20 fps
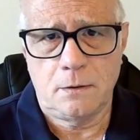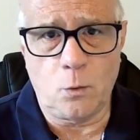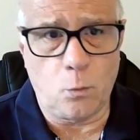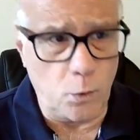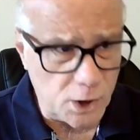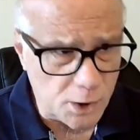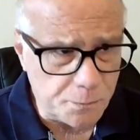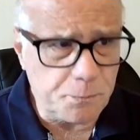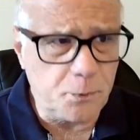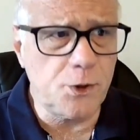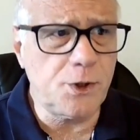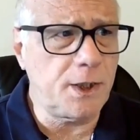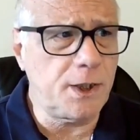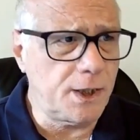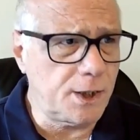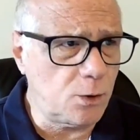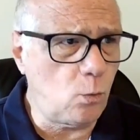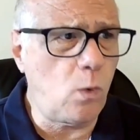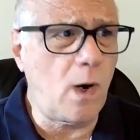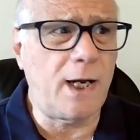The worst
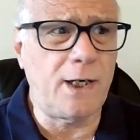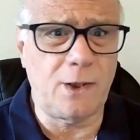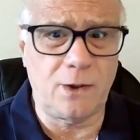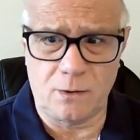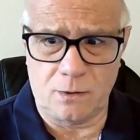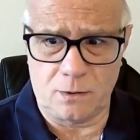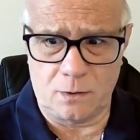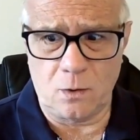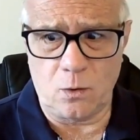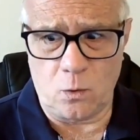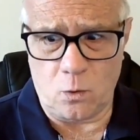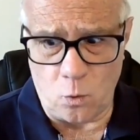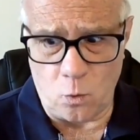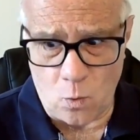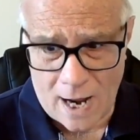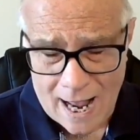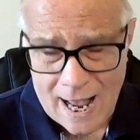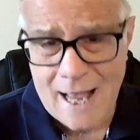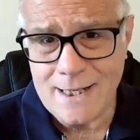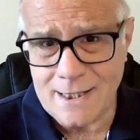person is the one
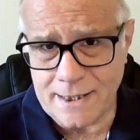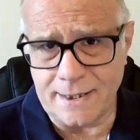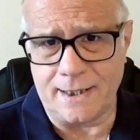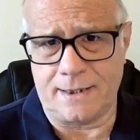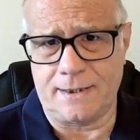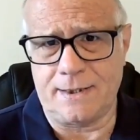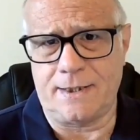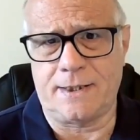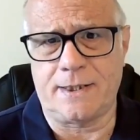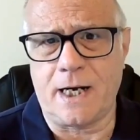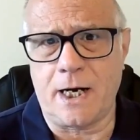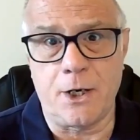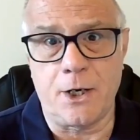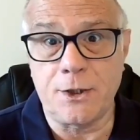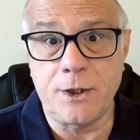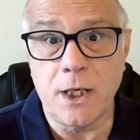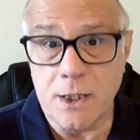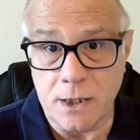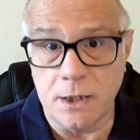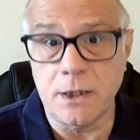who has that
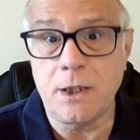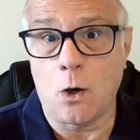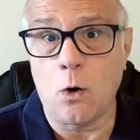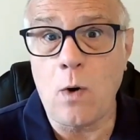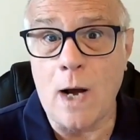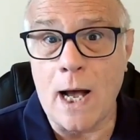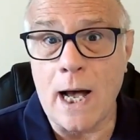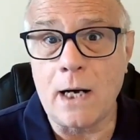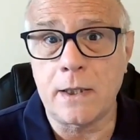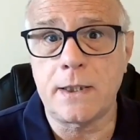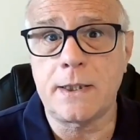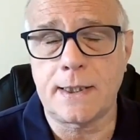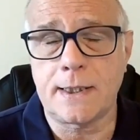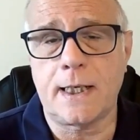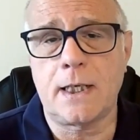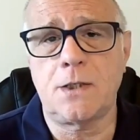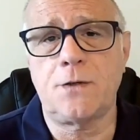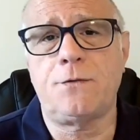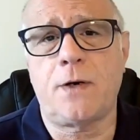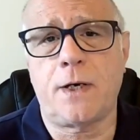desire, doesn't know how to
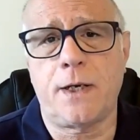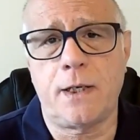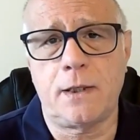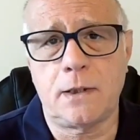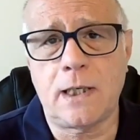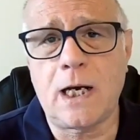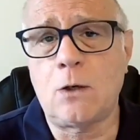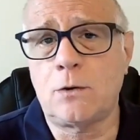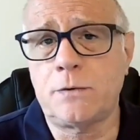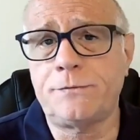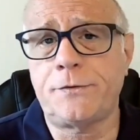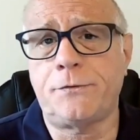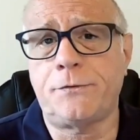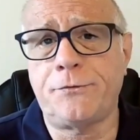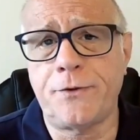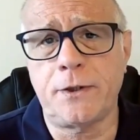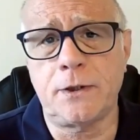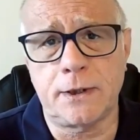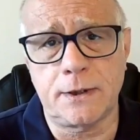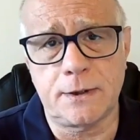satisfy it, how to
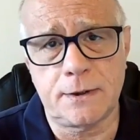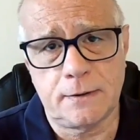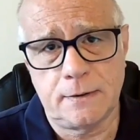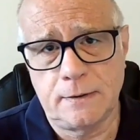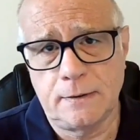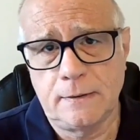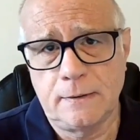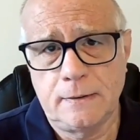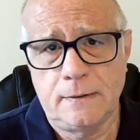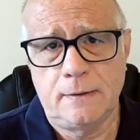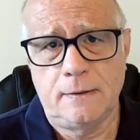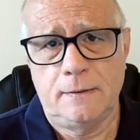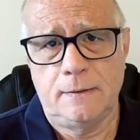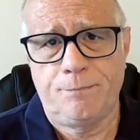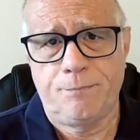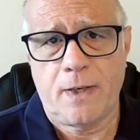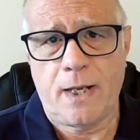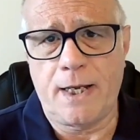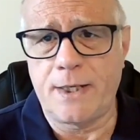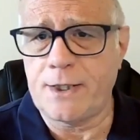fulfill it.
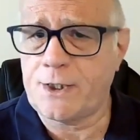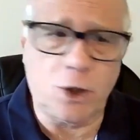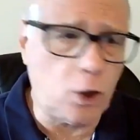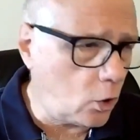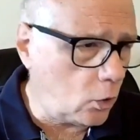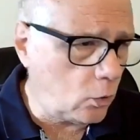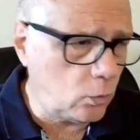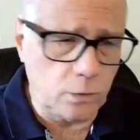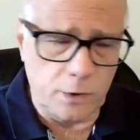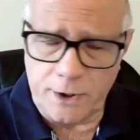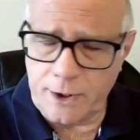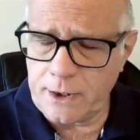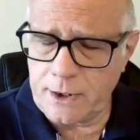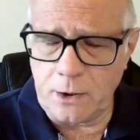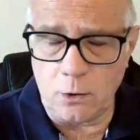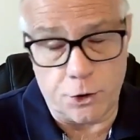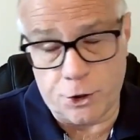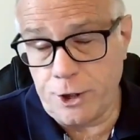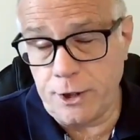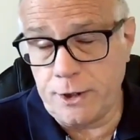And so
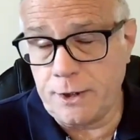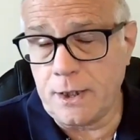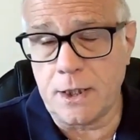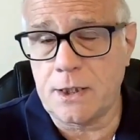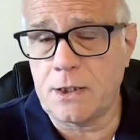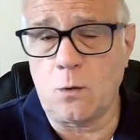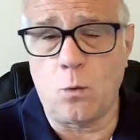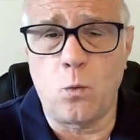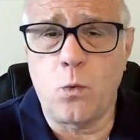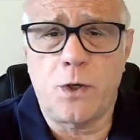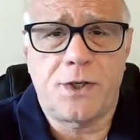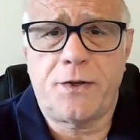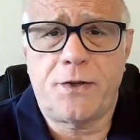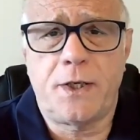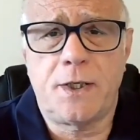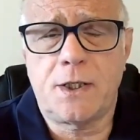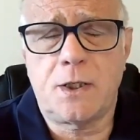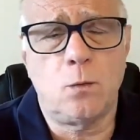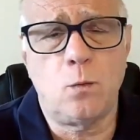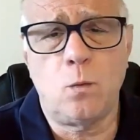he or she does the worst
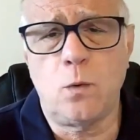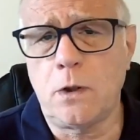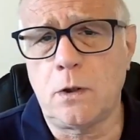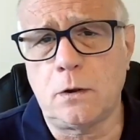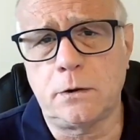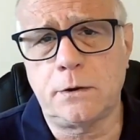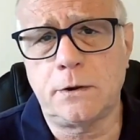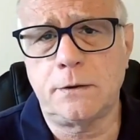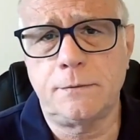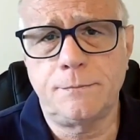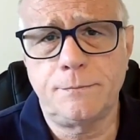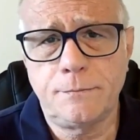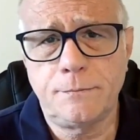things in the world.